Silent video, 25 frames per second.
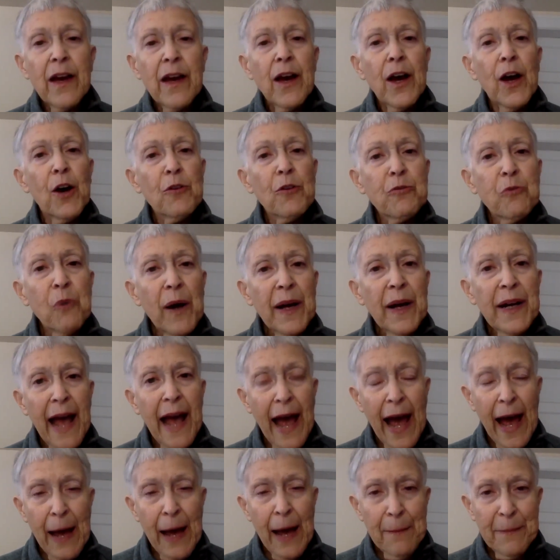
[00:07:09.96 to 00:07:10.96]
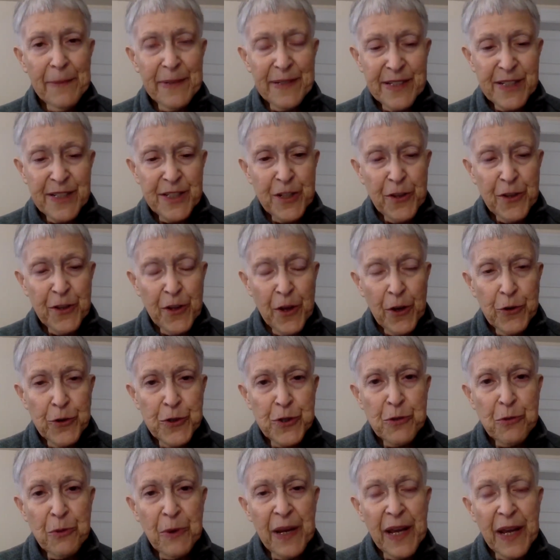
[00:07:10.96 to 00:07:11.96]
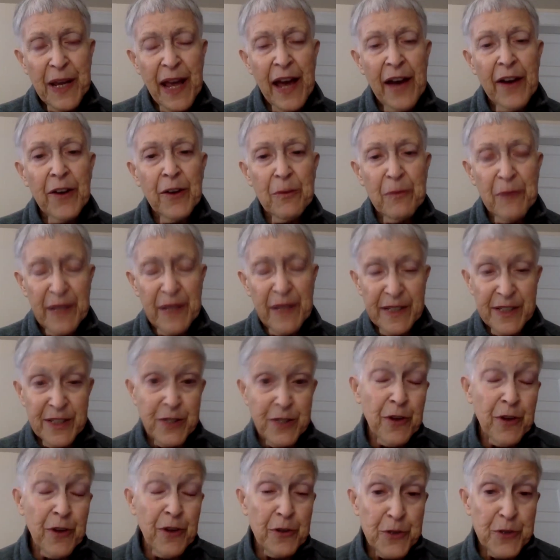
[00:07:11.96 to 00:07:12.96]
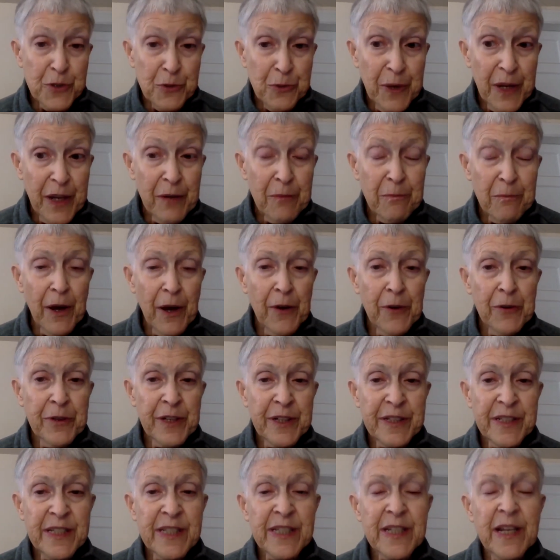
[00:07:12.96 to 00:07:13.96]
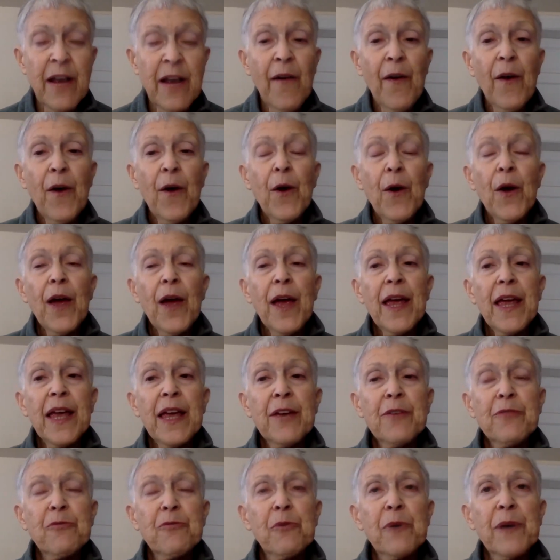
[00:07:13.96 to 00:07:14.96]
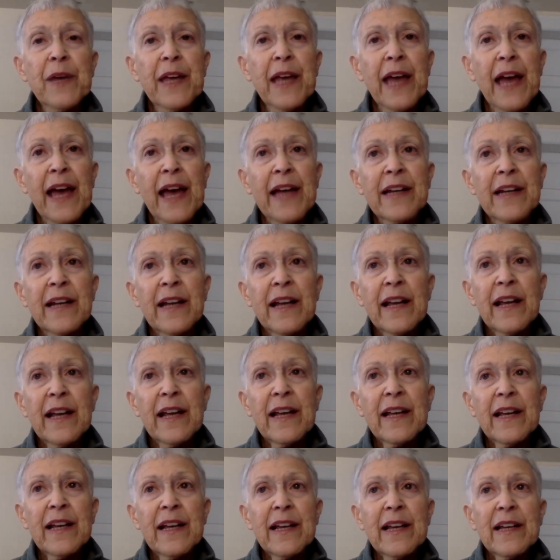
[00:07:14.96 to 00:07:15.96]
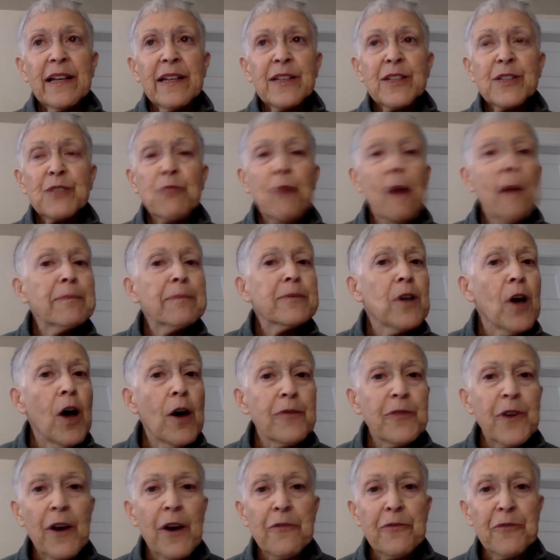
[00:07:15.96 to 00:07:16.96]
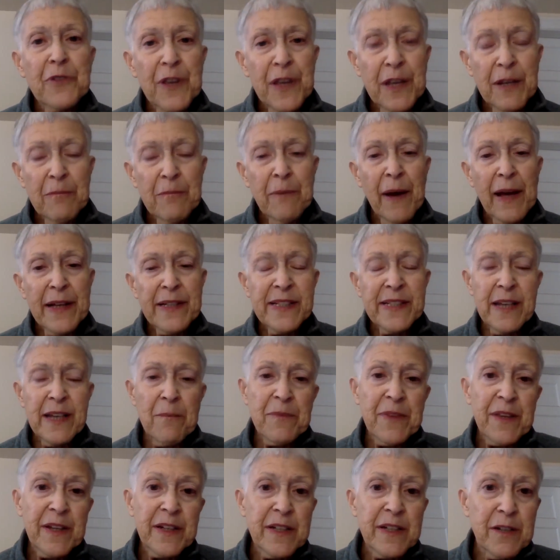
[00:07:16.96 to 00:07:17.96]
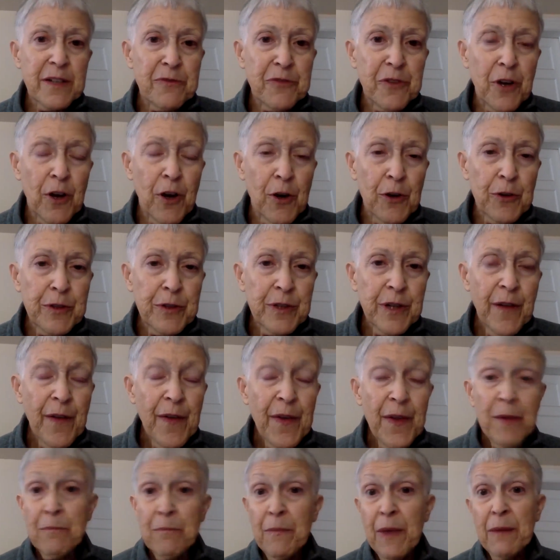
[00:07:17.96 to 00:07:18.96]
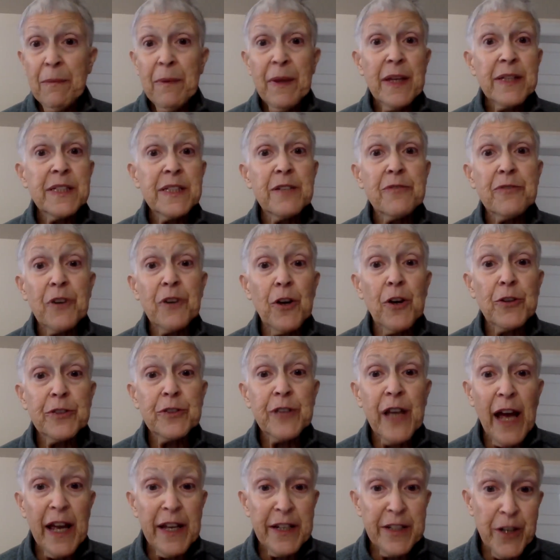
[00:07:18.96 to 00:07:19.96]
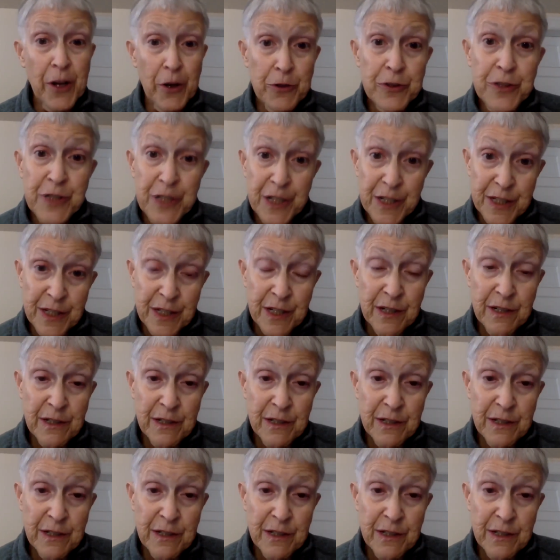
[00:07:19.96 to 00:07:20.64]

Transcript: of what happens to those three elements or those three components if we get swept off our feet by something difficult, maybe a difficult diagnosis,